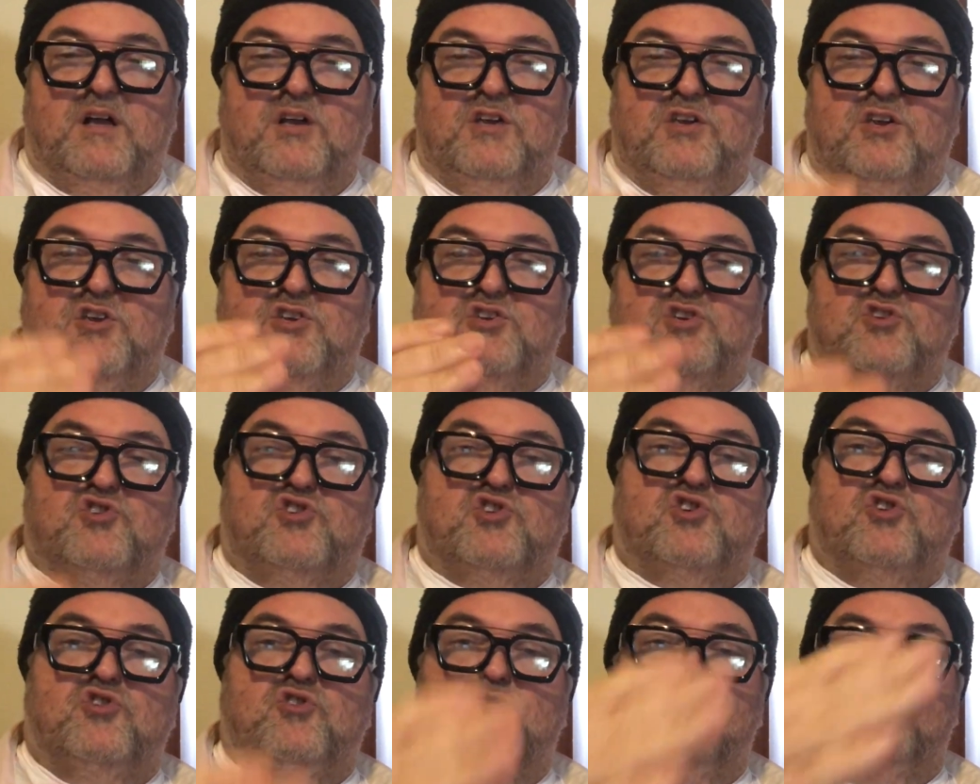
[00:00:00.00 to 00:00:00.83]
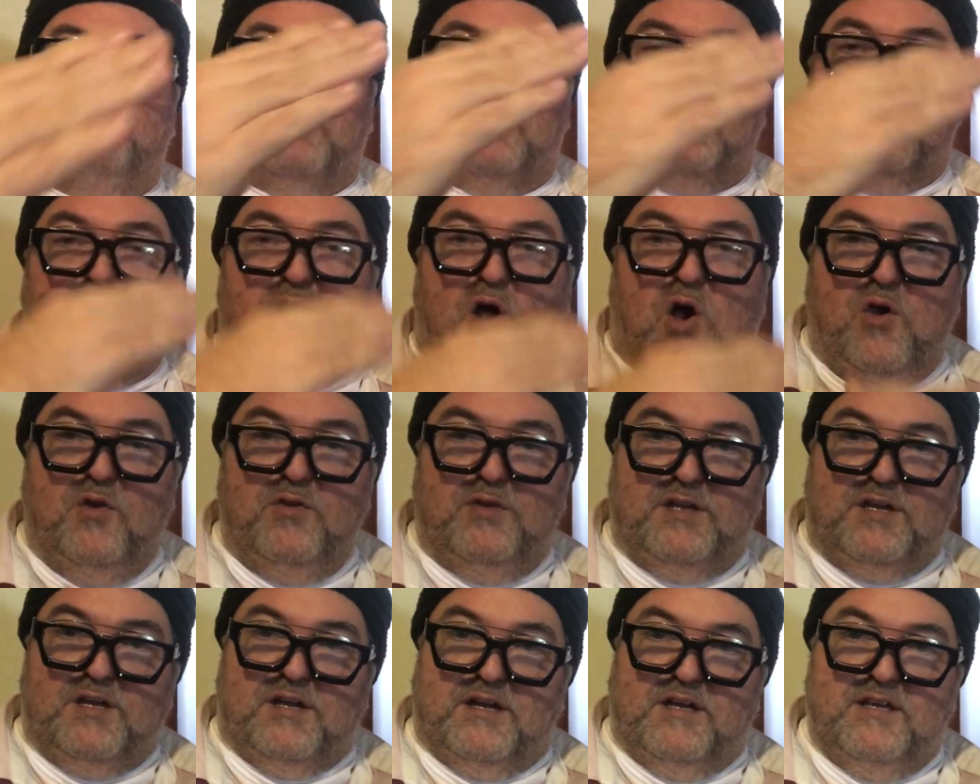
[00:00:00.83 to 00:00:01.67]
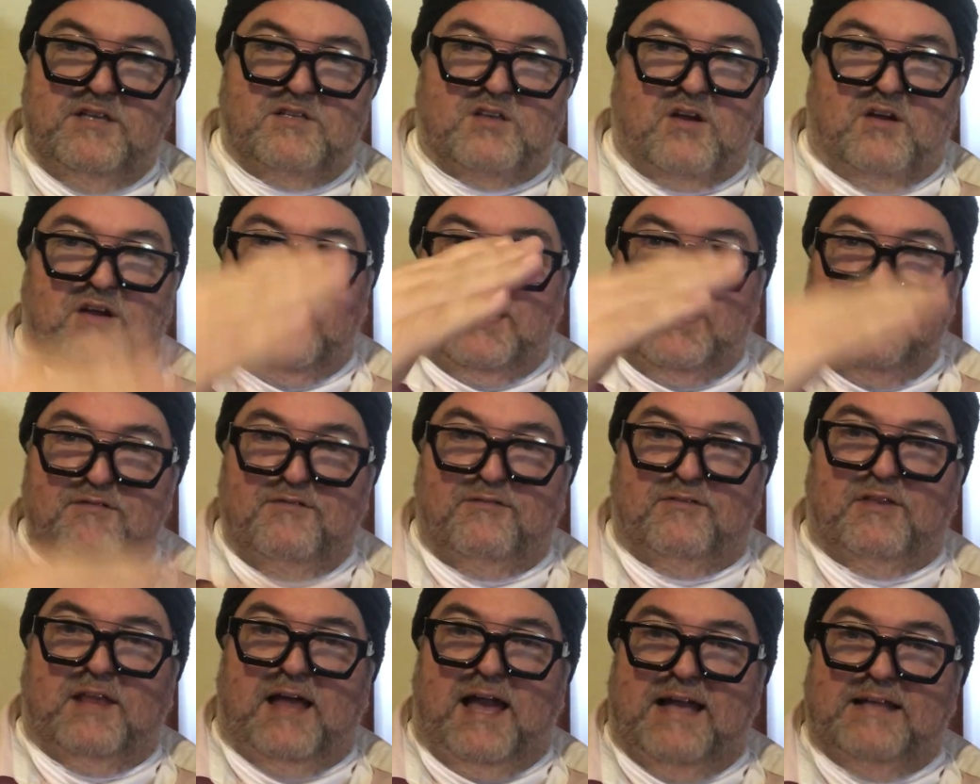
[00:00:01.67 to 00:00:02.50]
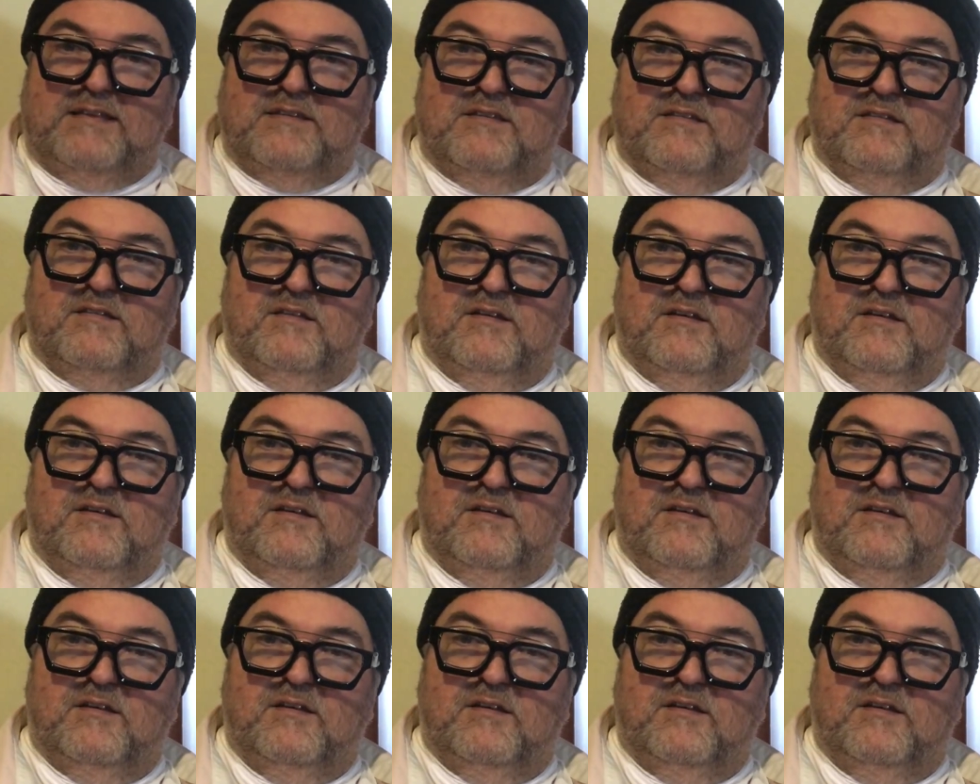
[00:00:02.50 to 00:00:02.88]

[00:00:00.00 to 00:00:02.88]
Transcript: you should tune below the E, so E flat